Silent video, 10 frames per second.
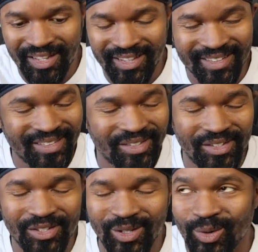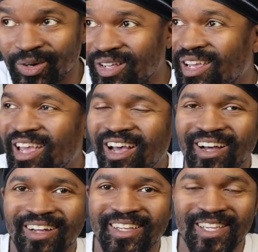Good lord.
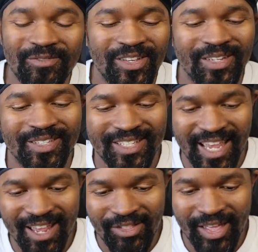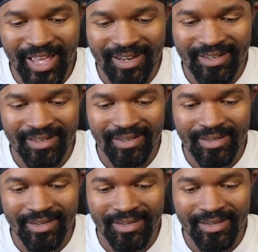Uh, even saying that